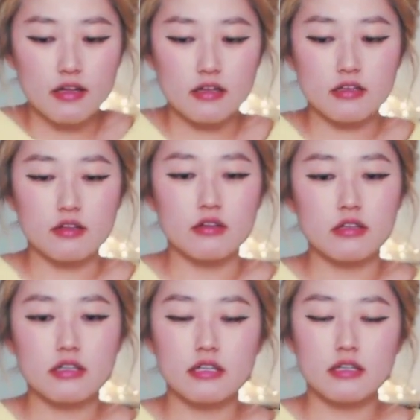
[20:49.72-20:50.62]
And
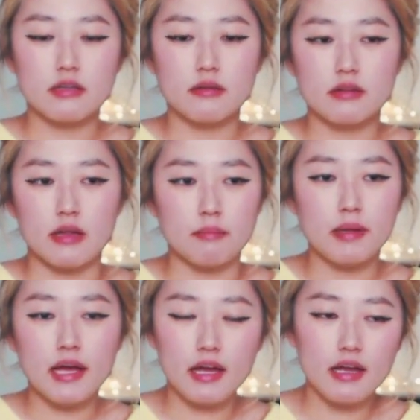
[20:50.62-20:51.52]
he
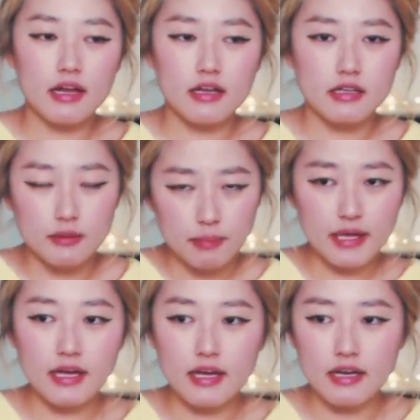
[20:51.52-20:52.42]

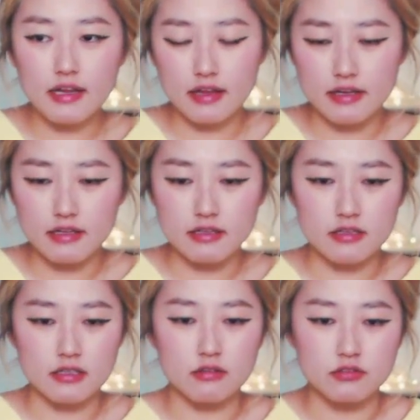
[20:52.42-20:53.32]
paid,
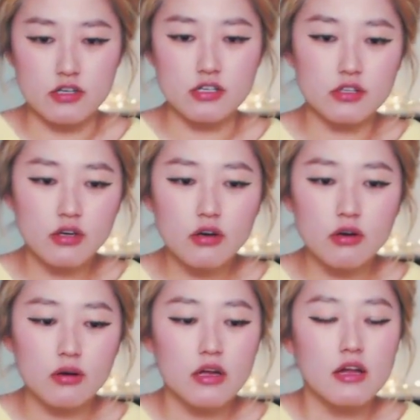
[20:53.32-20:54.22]
and he was ready to
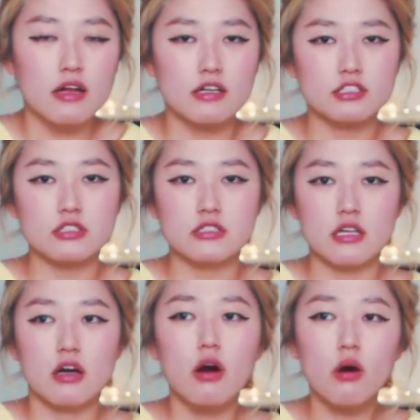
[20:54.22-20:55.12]
go. And
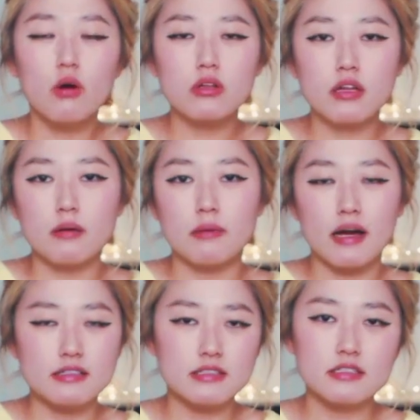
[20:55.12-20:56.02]
she's like, oh, hold
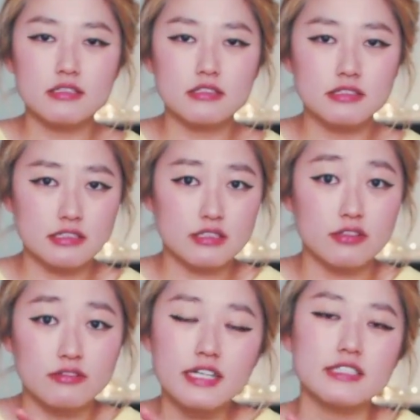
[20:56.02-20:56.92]
up, I didn't see
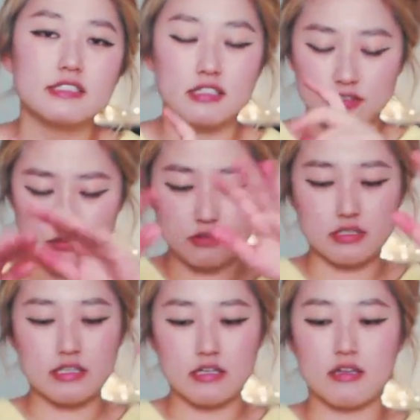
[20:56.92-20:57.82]
your rice. Like,
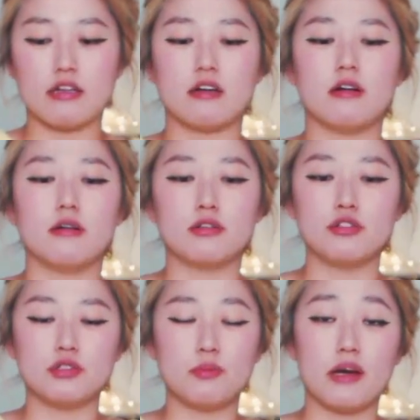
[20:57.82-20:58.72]
so he had like
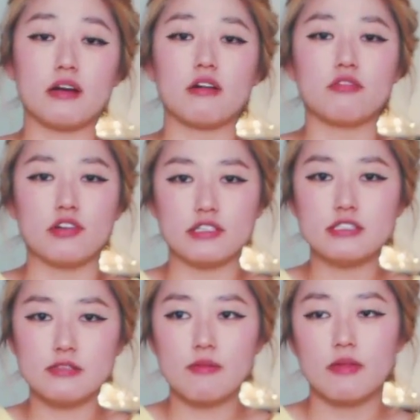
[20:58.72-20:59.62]
a huge bag of
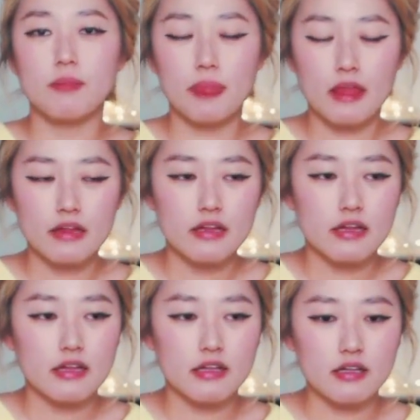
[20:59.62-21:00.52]
rice.
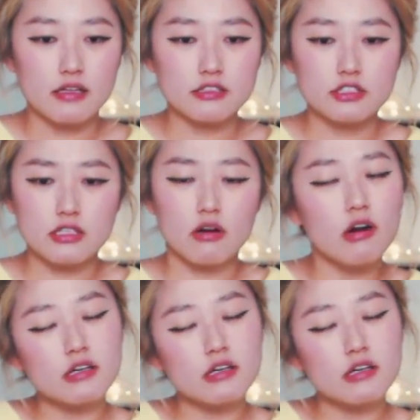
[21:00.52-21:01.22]
And she's